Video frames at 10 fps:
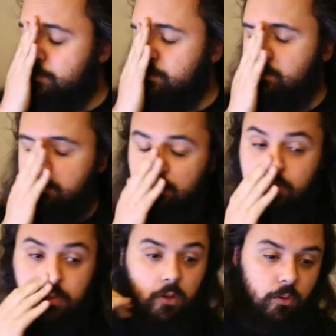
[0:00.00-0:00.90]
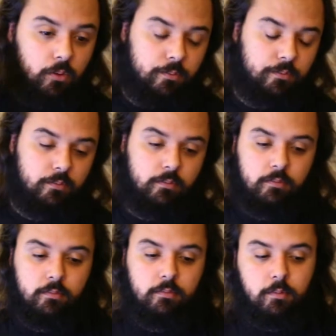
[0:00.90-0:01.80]
So
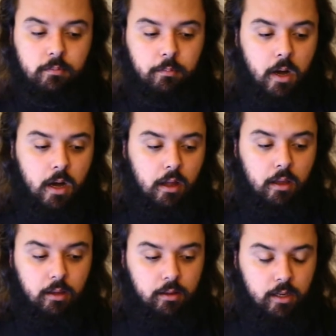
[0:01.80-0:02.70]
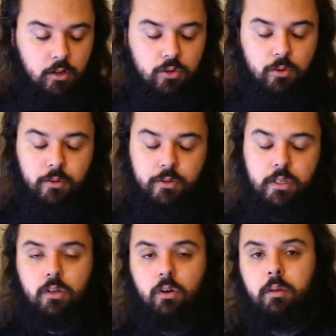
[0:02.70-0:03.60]
my insurance is
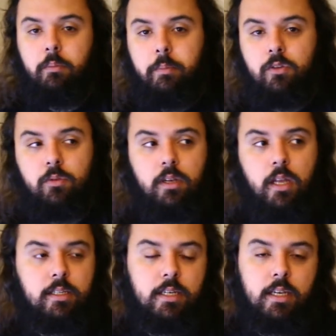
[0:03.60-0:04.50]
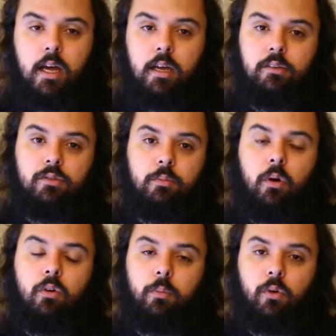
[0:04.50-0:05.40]
calling me between 8 and 9 tomorrow
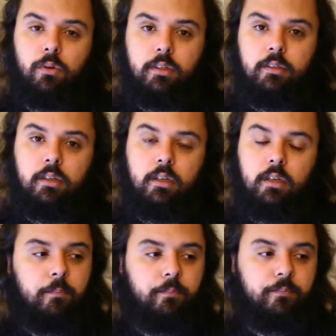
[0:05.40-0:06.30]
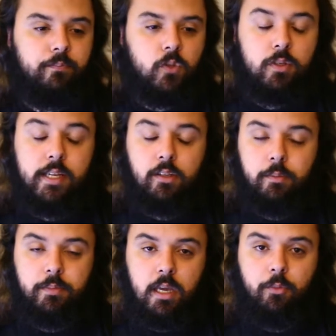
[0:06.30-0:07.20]
morning to set up the
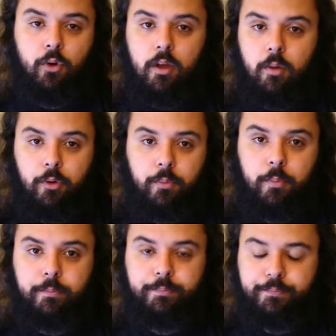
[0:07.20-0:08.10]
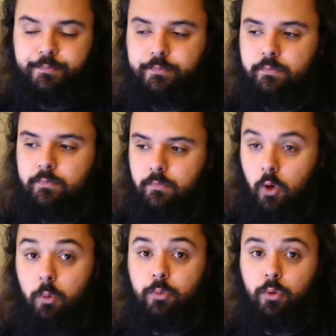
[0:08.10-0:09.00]
MRI appointment.
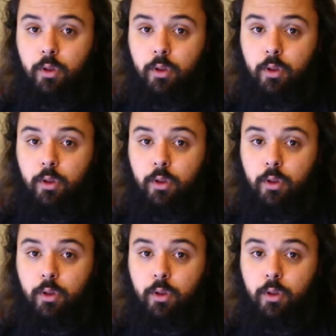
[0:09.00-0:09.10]
Hopefully.